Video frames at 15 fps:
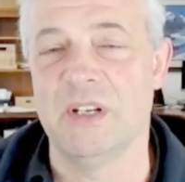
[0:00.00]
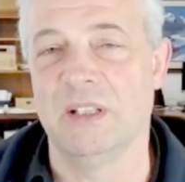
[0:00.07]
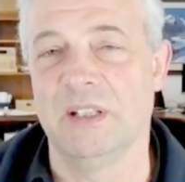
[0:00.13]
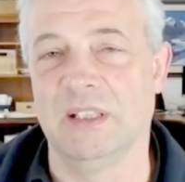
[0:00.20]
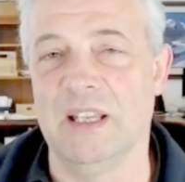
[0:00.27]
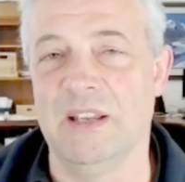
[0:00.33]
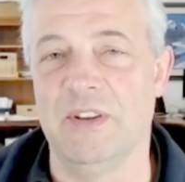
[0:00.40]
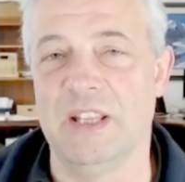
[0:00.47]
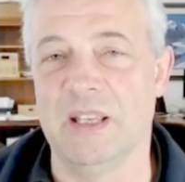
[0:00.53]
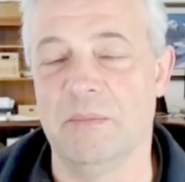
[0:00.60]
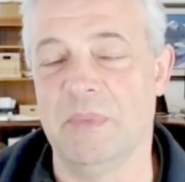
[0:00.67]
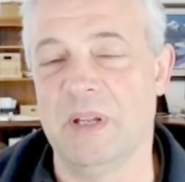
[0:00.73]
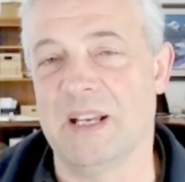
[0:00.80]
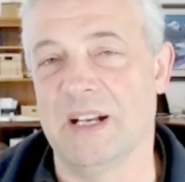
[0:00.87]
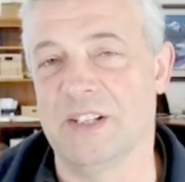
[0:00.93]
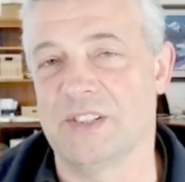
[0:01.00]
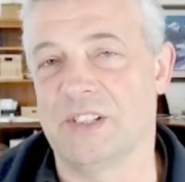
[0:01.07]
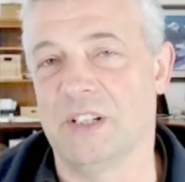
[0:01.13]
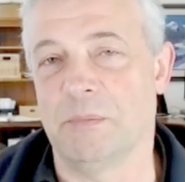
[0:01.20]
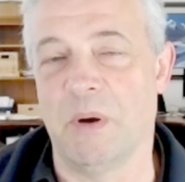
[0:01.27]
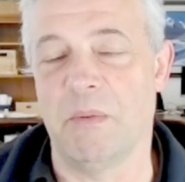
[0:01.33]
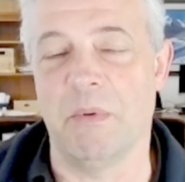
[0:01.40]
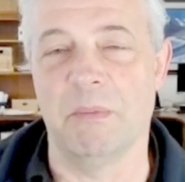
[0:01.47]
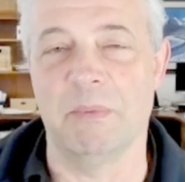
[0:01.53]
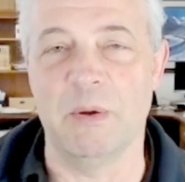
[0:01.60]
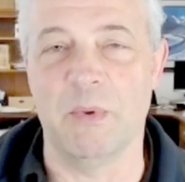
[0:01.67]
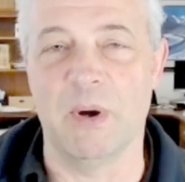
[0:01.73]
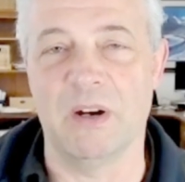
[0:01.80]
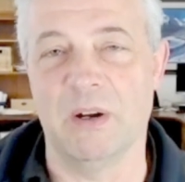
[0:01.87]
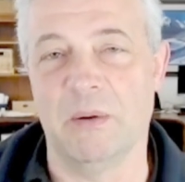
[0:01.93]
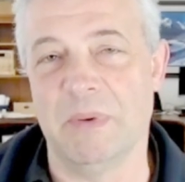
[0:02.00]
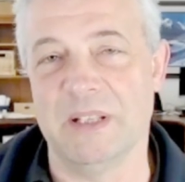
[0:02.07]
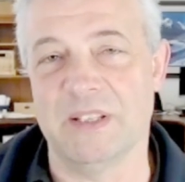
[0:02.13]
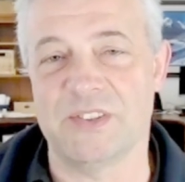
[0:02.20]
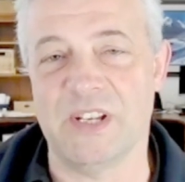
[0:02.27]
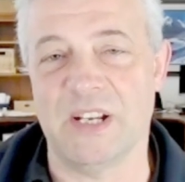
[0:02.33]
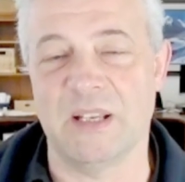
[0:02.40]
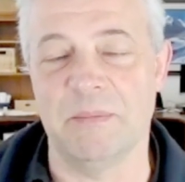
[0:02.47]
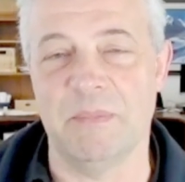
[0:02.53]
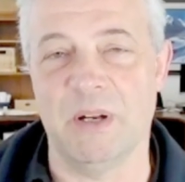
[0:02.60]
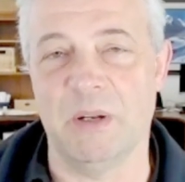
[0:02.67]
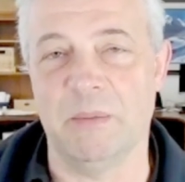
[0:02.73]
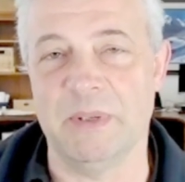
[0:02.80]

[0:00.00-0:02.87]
leaving them because they'll probably wear out by the second belt.